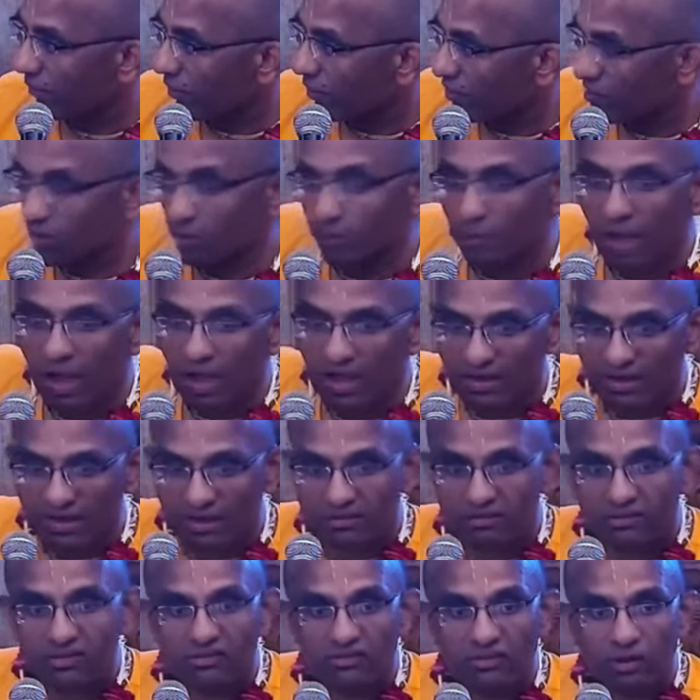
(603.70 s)
because the bar
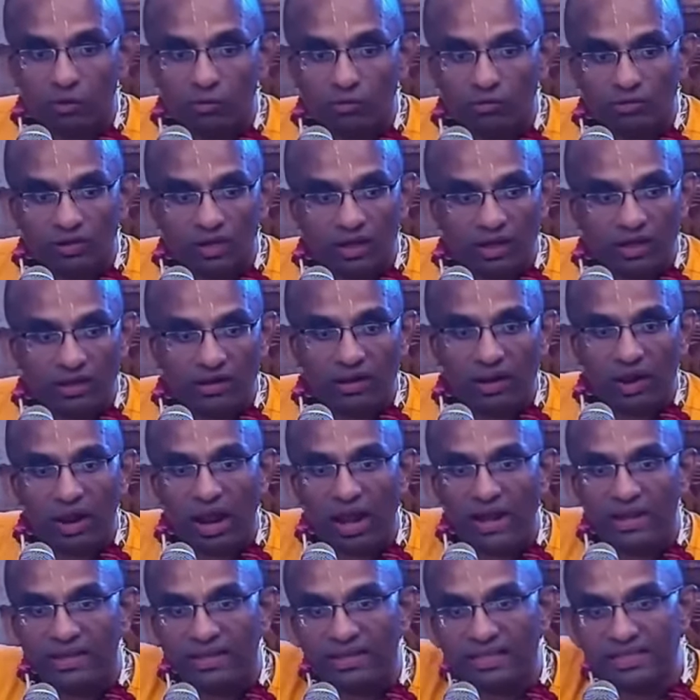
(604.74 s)
exists out there,
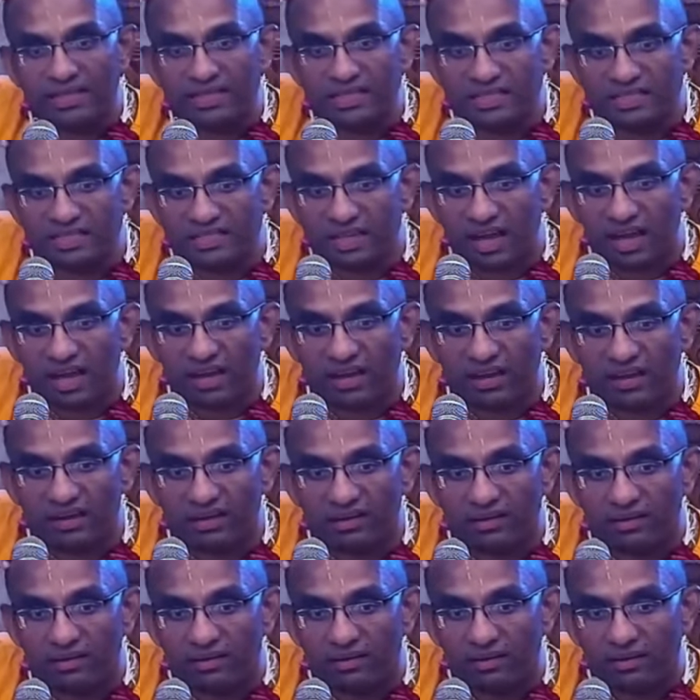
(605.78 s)
and inside
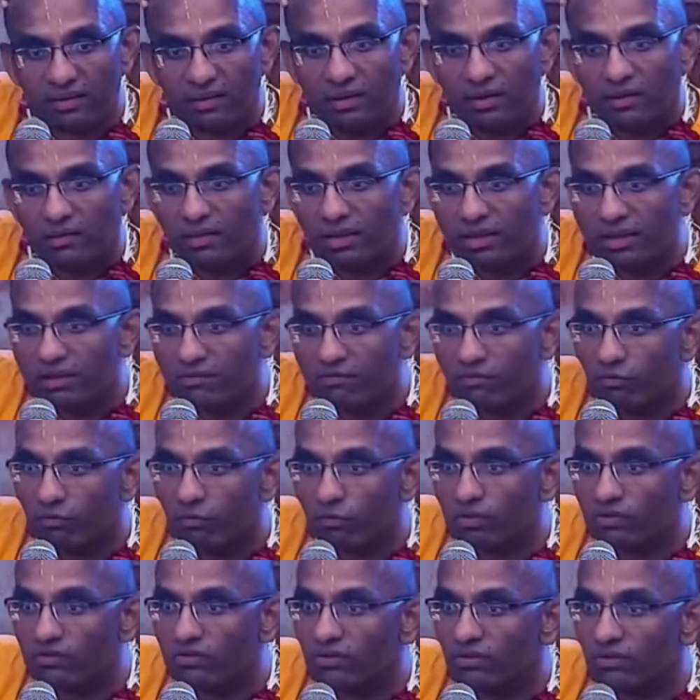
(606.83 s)
the
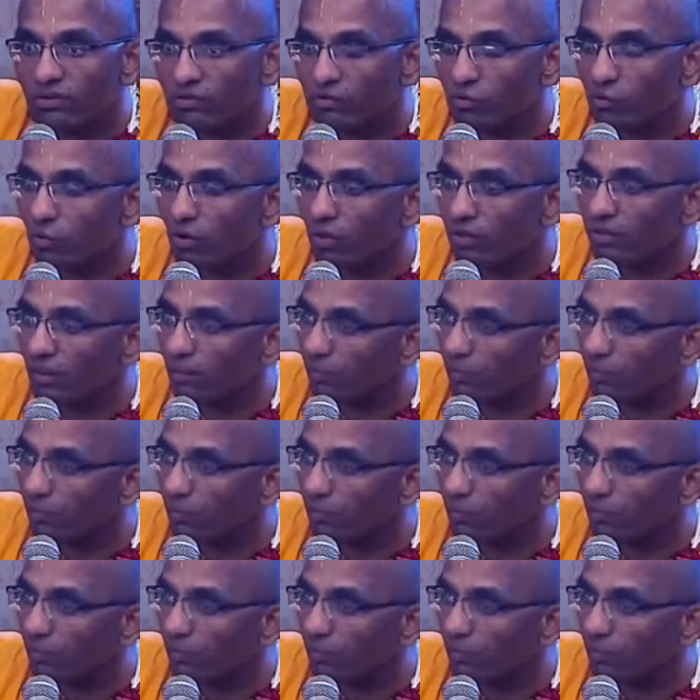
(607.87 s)
influence of Rajoguna,